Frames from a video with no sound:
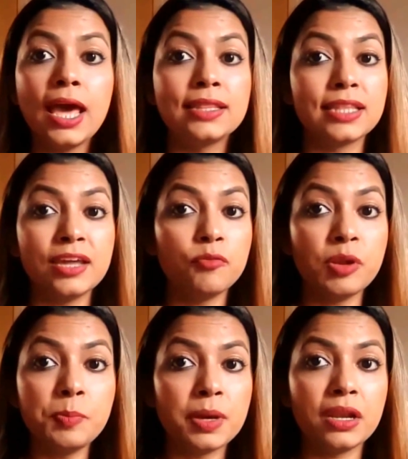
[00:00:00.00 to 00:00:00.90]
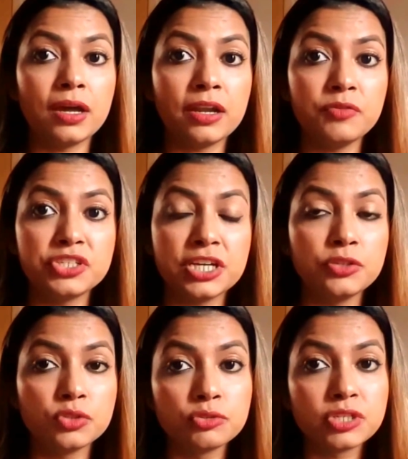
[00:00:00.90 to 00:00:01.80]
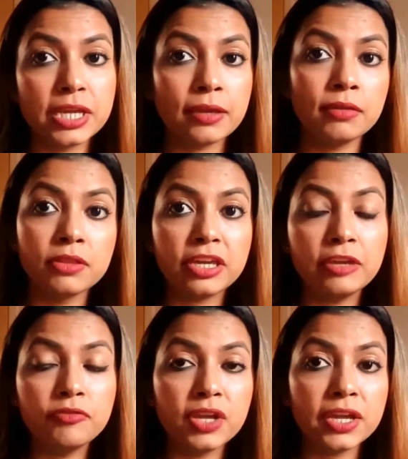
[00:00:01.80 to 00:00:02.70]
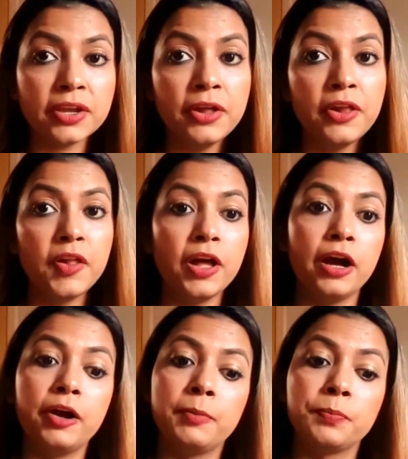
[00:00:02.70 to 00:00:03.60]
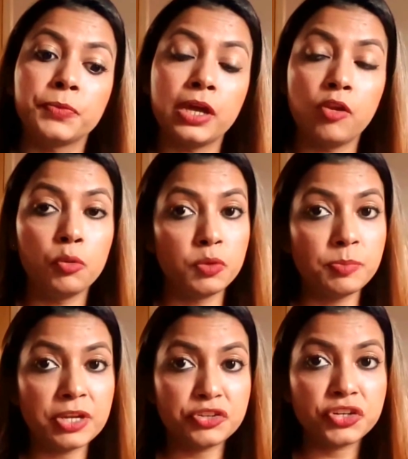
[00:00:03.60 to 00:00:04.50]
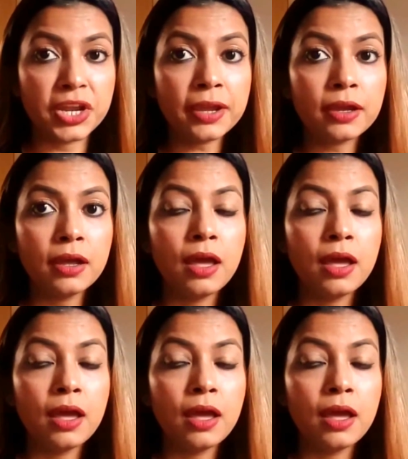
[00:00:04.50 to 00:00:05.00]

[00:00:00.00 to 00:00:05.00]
and then 1 banana, which I used to take in the evening along with my shake.